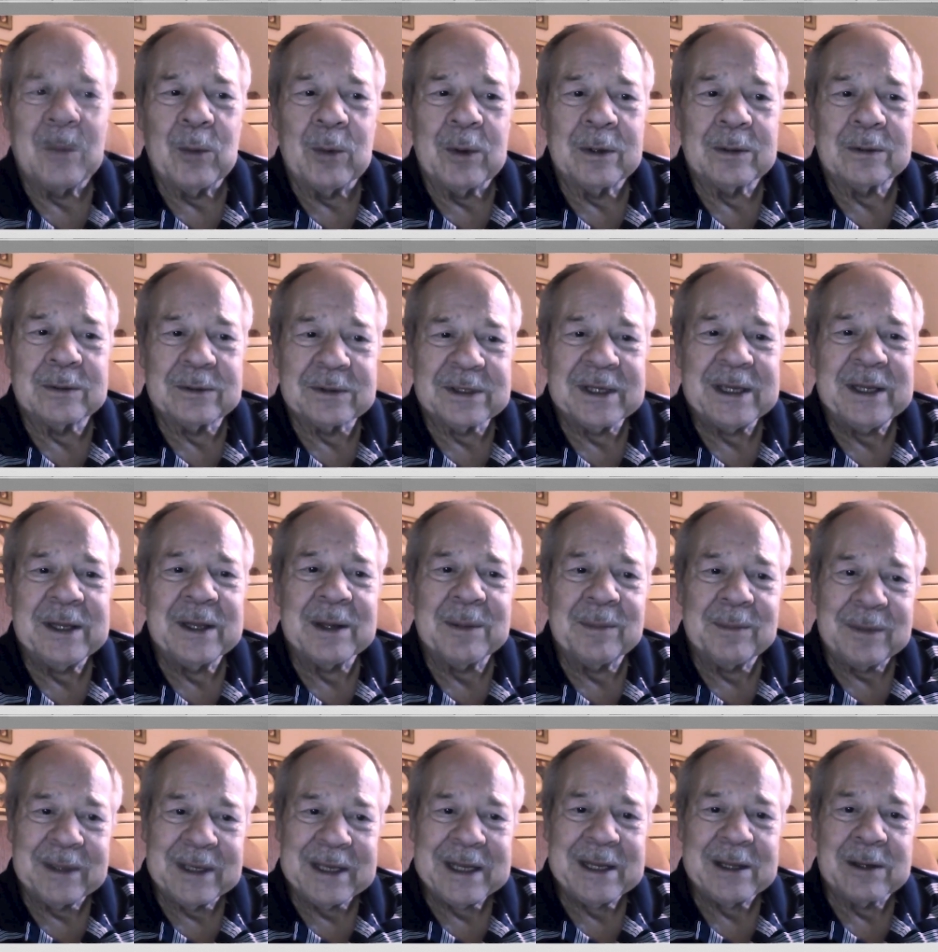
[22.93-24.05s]
will see
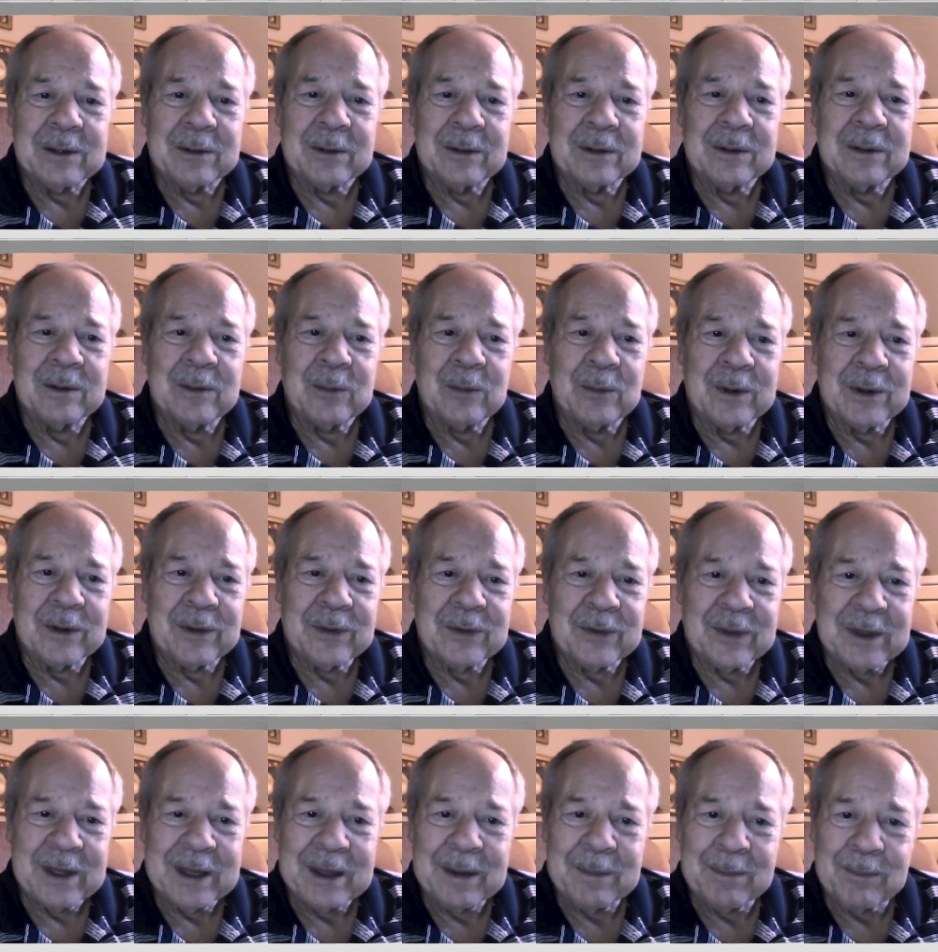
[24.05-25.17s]
them deal with
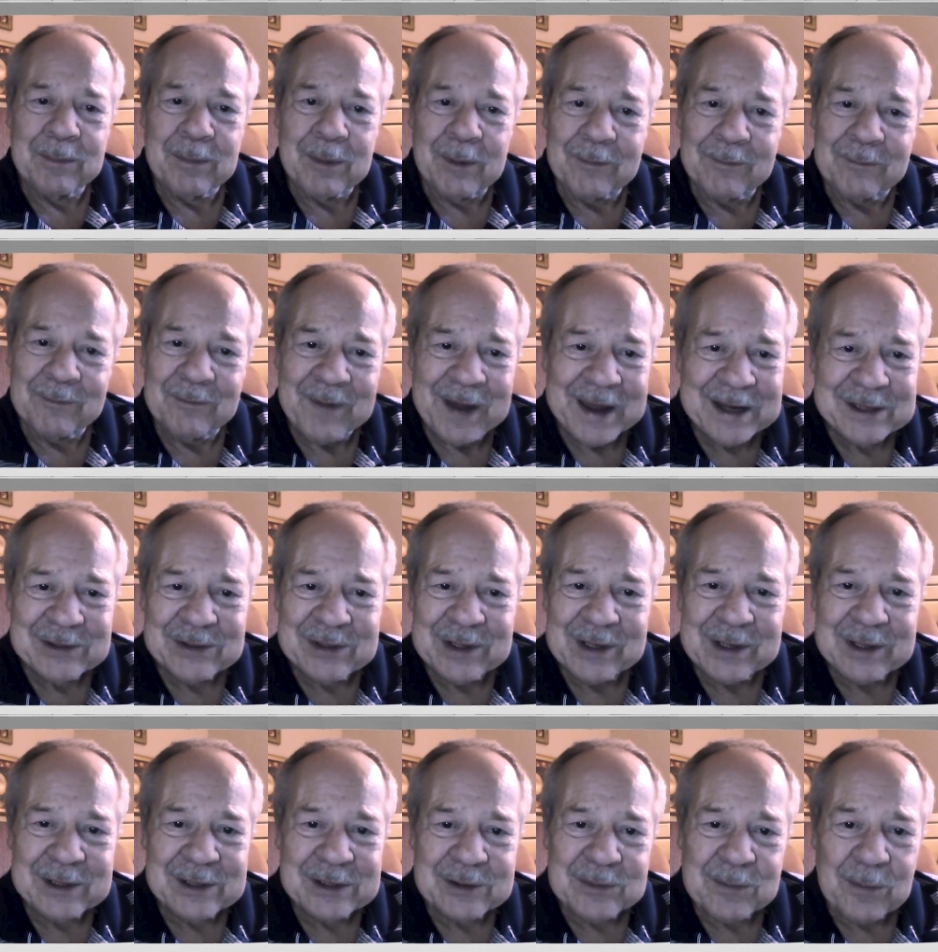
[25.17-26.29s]
the
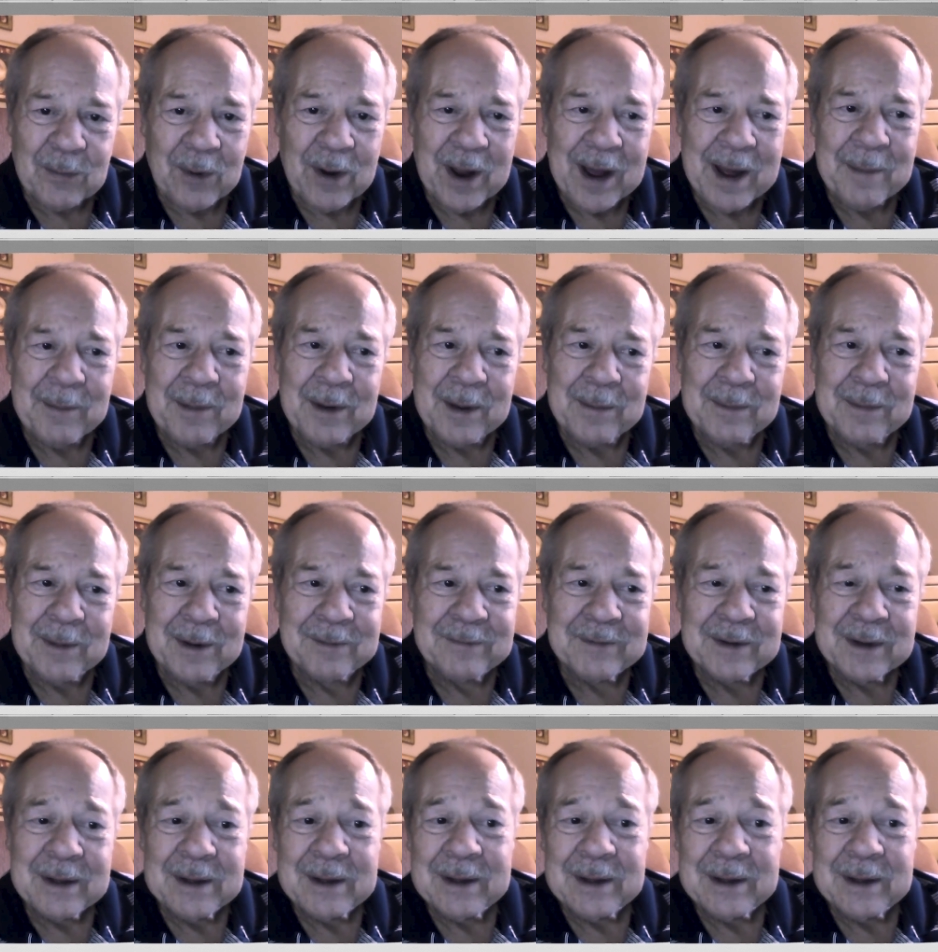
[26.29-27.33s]
perfectionist problem of